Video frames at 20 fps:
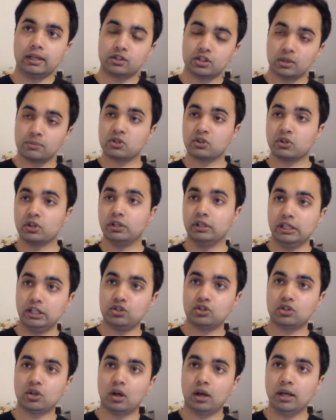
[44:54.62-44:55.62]
In terms of the
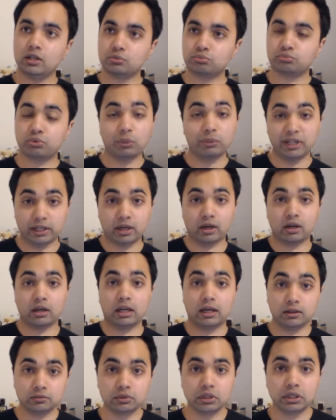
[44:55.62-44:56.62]
niche side, probably
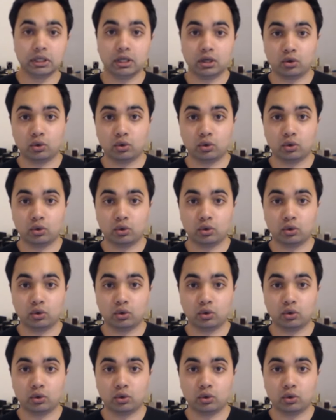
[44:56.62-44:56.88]
Guerlain,